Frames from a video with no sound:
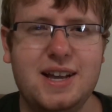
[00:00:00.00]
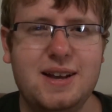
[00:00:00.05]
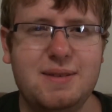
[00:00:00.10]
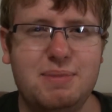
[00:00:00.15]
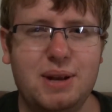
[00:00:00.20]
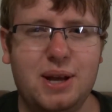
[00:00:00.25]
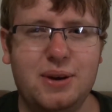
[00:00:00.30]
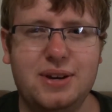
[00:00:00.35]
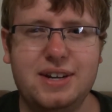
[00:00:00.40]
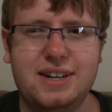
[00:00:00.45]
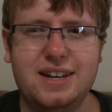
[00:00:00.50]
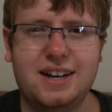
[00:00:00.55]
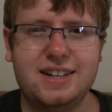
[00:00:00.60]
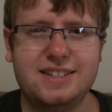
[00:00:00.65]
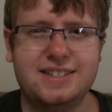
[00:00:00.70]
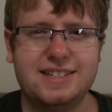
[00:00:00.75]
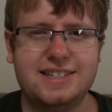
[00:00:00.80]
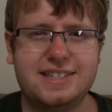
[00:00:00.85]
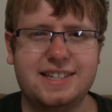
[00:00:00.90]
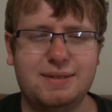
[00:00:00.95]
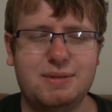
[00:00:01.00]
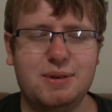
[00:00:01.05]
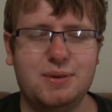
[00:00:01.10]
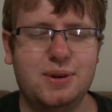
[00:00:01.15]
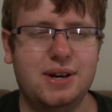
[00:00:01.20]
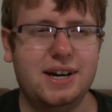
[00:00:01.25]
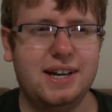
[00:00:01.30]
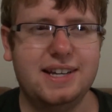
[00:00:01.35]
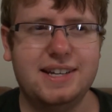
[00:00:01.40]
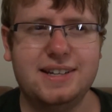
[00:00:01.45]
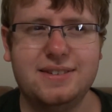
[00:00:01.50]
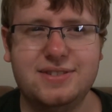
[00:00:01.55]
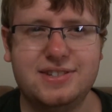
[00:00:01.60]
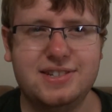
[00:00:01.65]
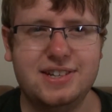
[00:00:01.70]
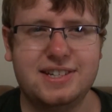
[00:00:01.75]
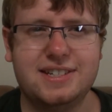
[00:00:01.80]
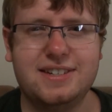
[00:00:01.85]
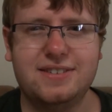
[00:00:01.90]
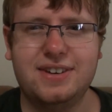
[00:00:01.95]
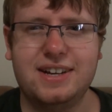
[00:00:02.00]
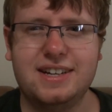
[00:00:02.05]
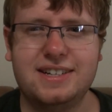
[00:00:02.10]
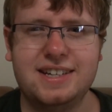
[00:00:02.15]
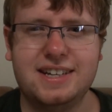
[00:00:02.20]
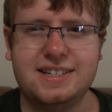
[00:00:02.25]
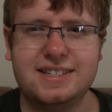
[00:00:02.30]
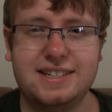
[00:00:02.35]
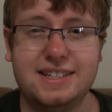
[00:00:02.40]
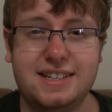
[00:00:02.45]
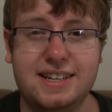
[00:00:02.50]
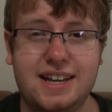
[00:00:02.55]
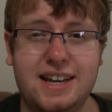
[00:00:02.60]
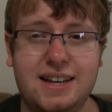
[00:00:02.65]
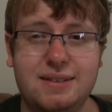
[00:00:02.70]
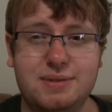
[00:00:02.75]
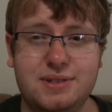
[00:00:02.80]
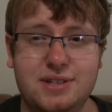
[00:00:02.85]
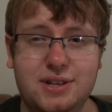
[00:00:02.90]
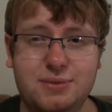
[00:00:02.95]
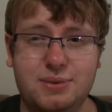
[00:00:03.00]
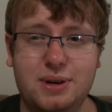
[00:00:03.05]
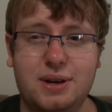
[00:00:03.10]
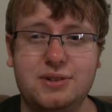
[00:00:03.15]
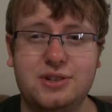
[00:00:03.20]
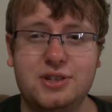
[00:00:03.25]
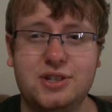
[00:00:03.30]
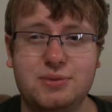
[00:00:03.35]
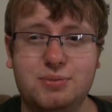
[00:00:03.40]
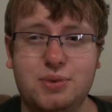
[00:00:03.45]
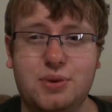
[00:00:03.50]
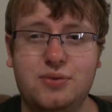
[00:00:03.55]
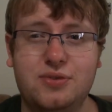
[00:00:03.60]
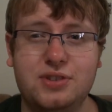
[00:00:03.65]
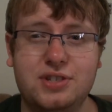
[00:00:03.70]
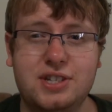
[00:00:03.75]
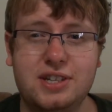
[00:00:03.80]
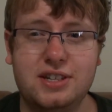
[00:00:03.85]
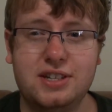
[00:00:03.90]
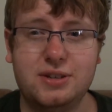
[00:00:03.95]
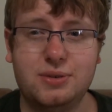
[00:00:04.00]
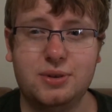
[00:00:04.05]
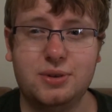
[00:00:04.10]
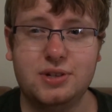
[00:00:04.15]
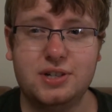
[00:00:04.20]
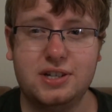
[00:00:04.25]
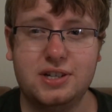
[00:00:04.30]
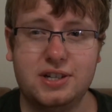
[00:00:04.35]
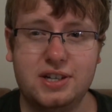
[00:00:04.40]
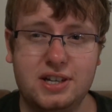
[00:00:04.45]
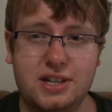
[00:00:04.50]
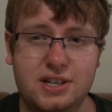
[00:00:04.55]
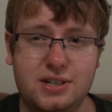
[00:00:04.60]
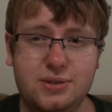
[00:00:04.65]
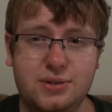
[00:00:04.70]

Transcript: blowing Nazi scum away. It was just a fantastic game, so well done to Wolfenstein: New Order.